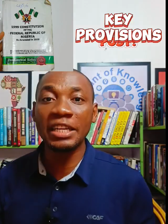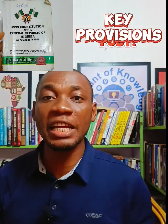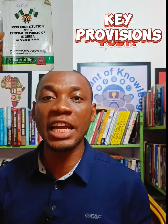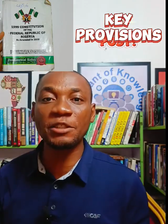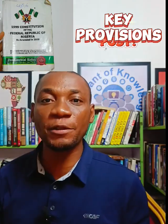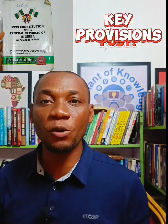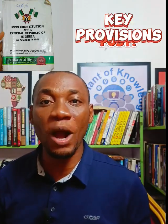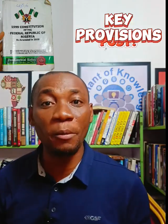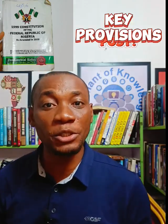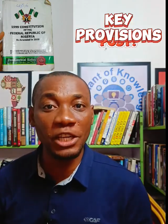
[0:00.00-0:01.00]
In the next video,
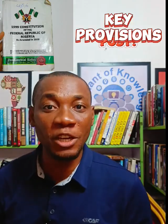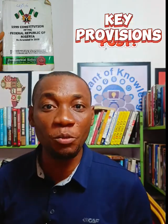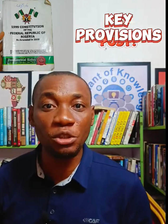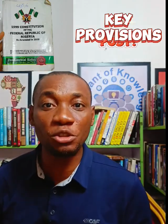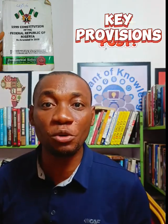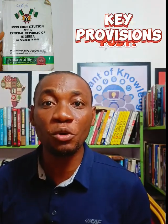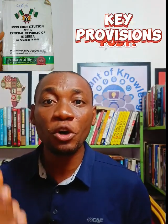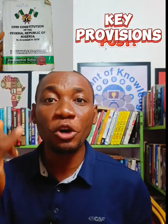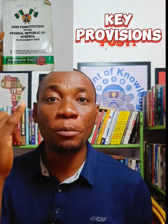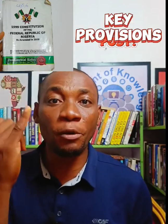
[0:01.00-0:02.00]
I will be sharing with
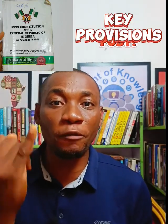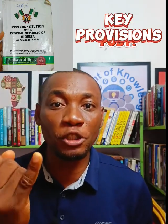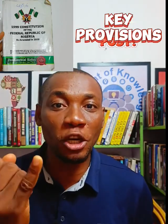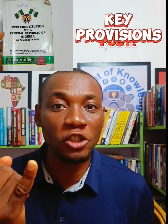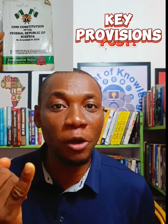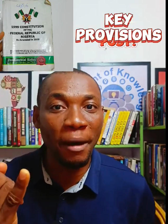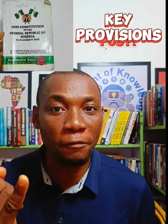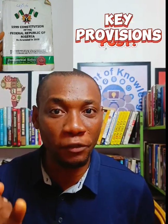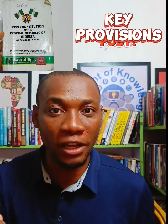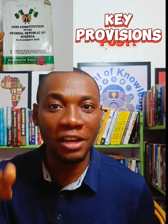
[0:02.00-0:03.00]
you provision number
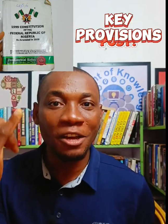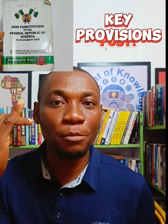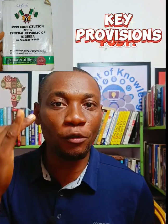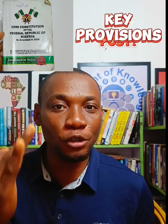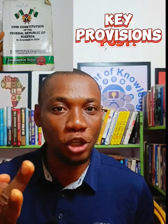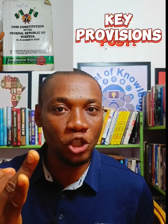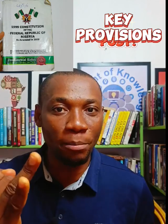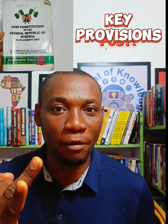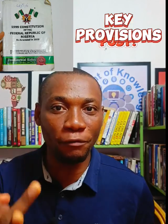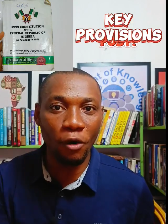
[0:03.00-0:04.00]
3, provision
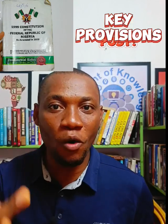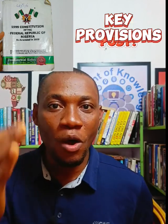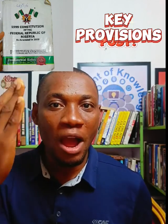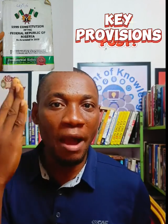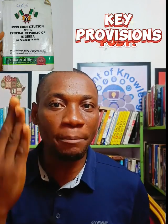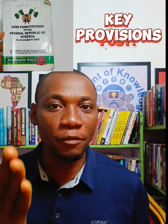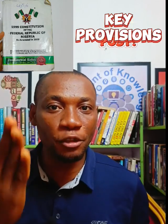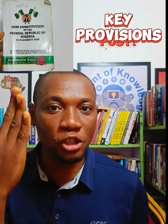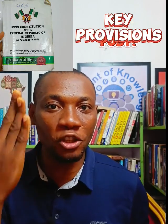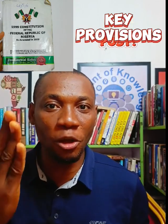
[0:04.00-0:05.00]
number 4, and
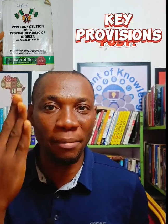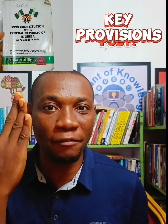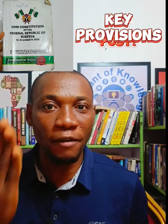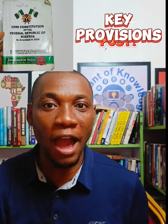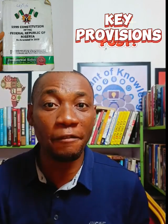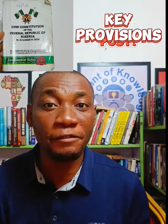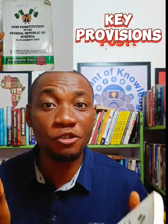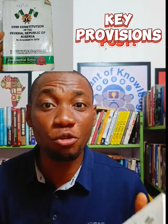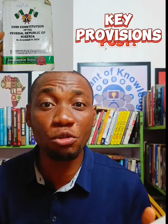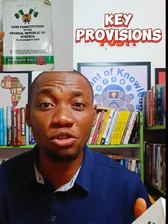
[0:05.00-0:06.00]
provision number 5.
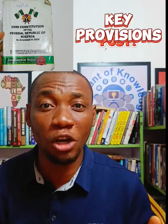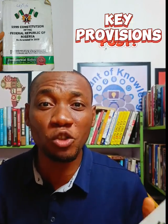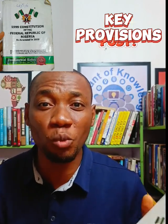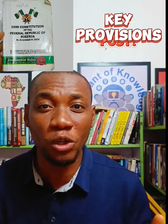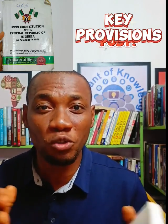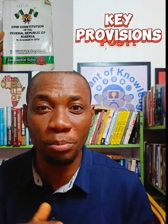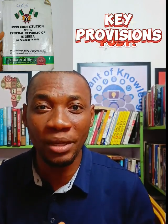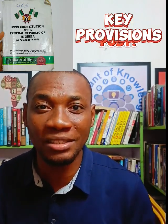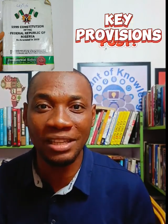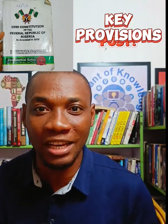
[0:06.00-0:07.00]
You don't want to
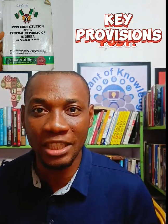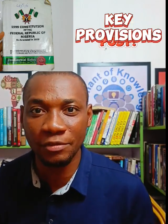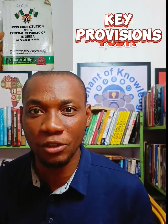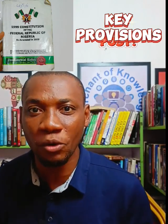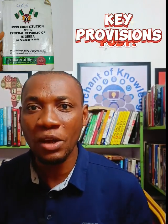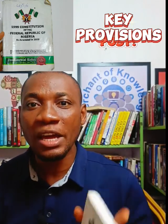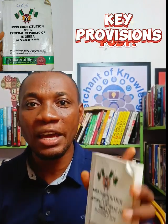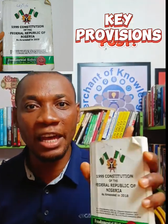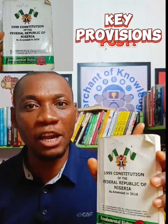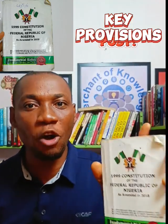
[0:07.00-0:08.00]
miss the next video.
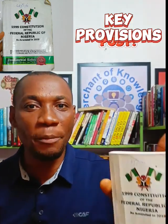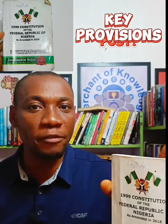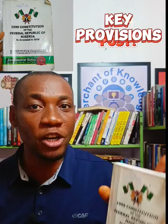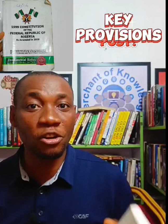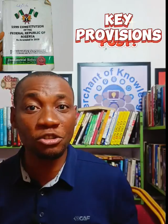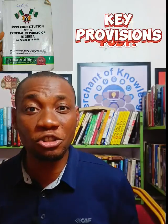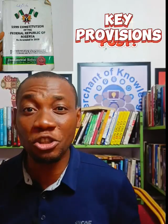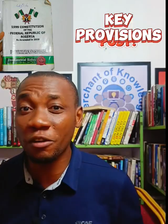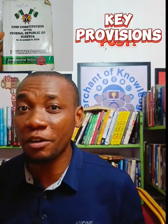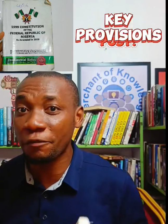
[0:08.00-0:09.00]
Get a copy of the
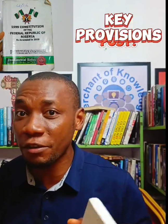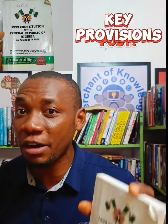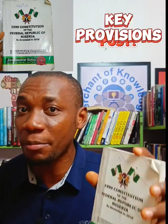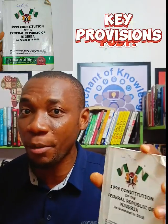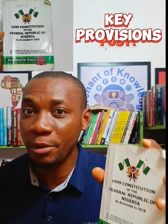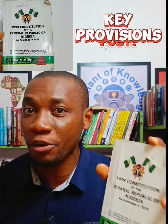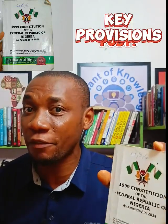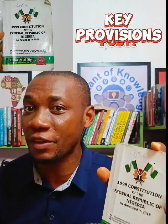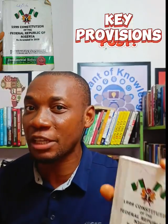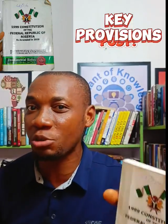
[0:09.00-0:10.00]
Constitution of the Federal Republic
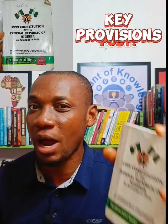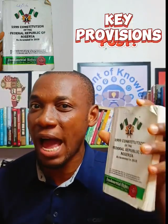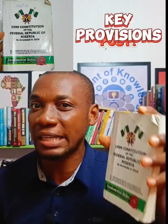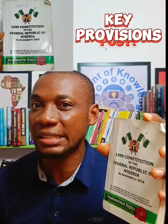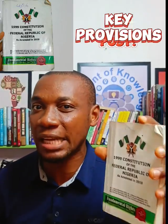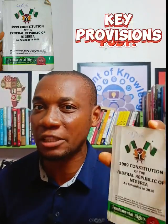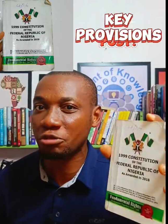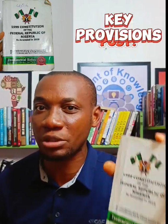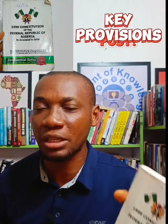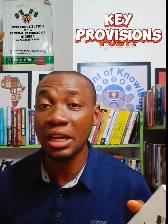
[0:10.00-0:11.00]
of Nigeria and start
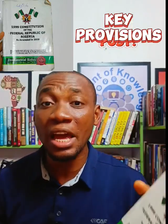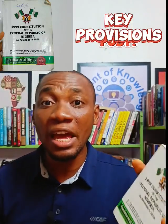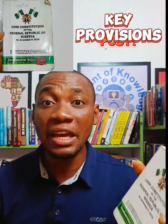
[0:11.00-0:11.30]
reading.